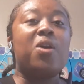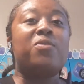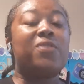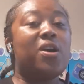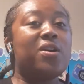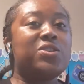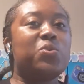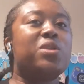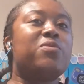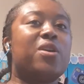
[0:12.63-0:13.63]
Fall is
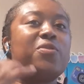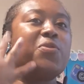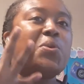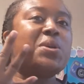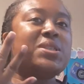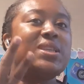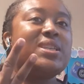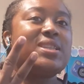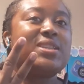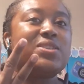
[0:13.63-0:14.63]
one of our four
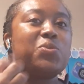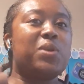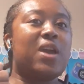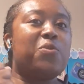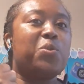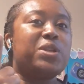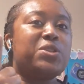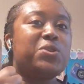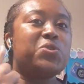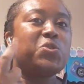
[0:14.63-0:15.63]
seasons. We have
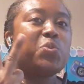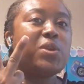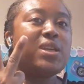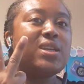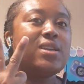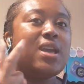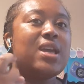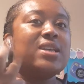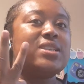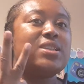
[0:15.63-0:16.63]
winter, spring,
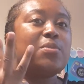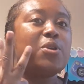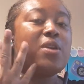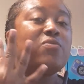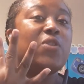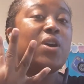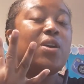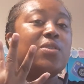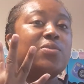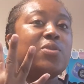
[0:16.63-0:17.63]
summer, and
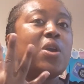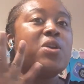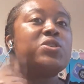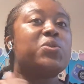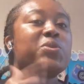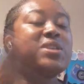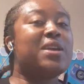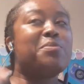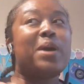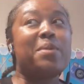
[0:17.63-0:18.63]
fall. So we're
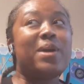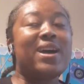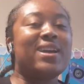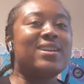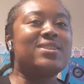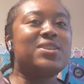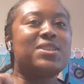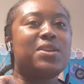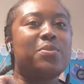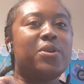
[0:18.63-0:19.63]
saying bye bye to
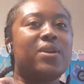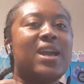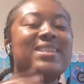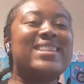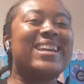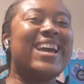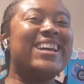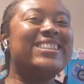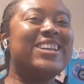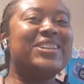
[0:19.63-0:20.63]
summer and saying
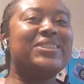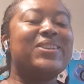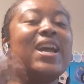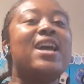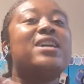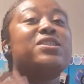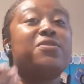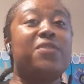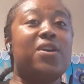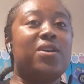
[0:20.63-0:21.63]
hello to
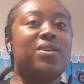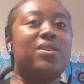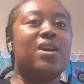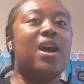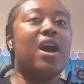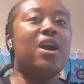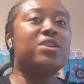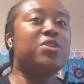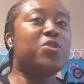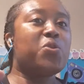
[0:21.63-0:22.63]
fall.
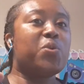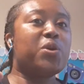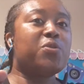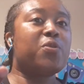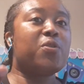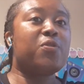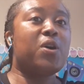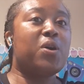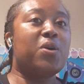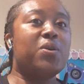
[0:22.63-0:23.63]
Another word for
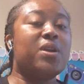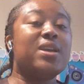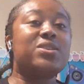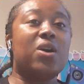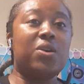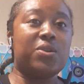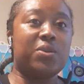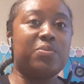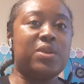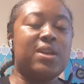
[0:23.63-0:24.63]
fall is
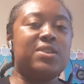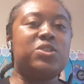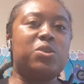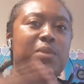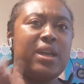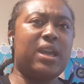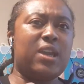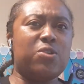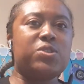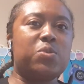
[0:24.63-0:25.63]
autumn. So you might
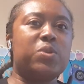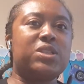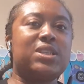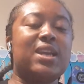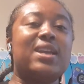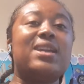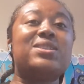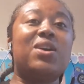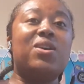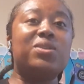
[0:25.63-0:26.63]
hear someone say, it's
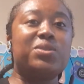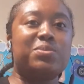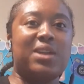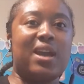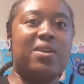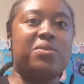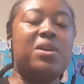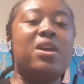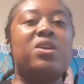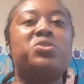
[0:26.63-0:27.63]
autumn now.
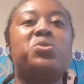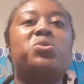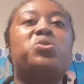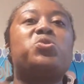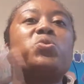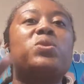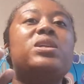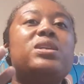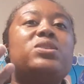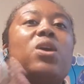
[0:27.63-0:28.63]
So the
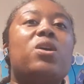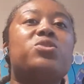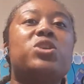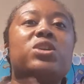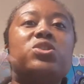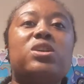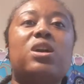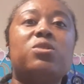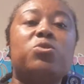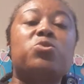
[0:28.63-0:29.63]
trees are changing
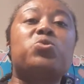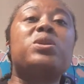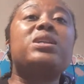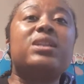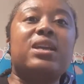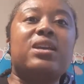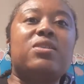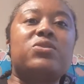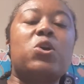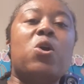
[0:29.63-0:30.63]
color, the tree
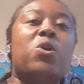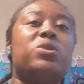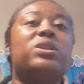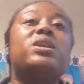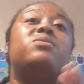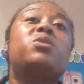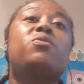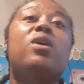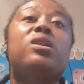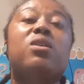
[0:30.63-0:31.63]
leaves, or the leaves are
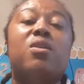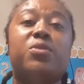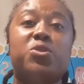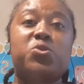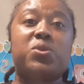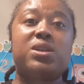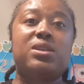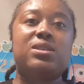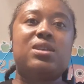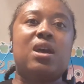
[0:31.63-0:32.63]
falling off of the
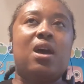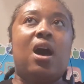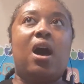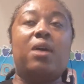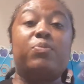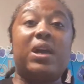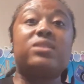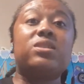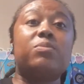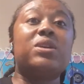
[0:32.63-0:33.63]
trees.
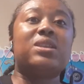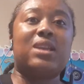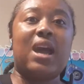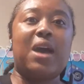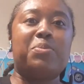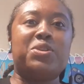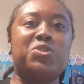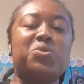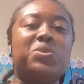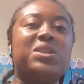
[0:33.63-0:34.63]
That's something that happens.
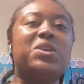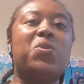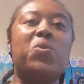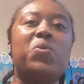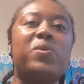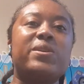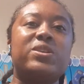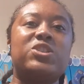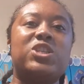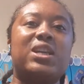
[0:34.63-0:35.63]
You'll see
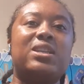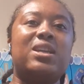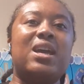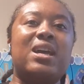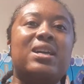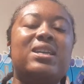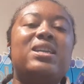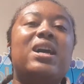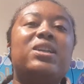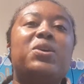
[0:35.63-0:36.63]
orange and
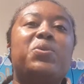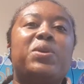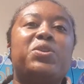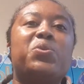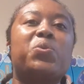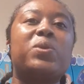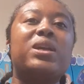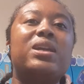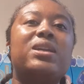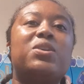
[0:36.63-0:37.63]
yellow and
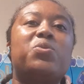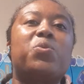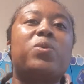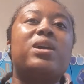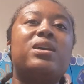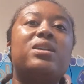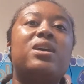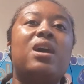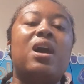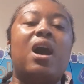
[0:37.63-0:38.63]
green and red
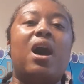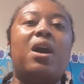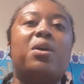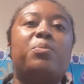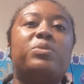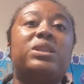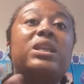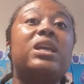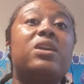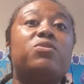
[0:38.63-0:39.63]

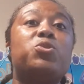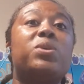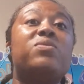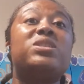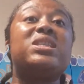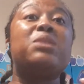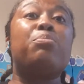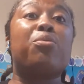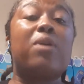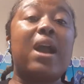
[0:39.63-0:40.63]
leaves. You'll even see
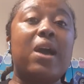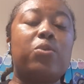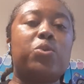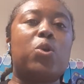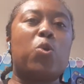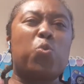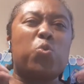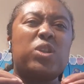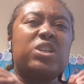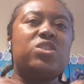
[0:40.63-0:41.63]
brown or
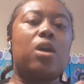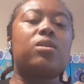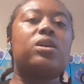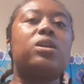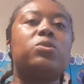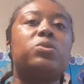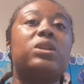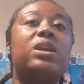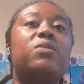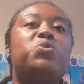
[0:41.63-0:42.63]
really dark colored
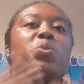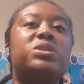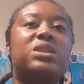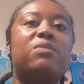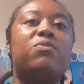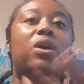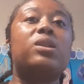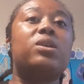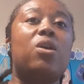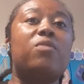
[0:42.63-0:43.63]
leaves once they've
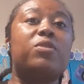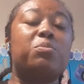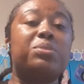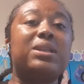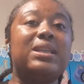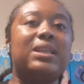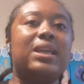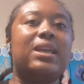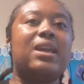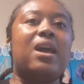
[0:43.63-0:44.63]
fallen off completely.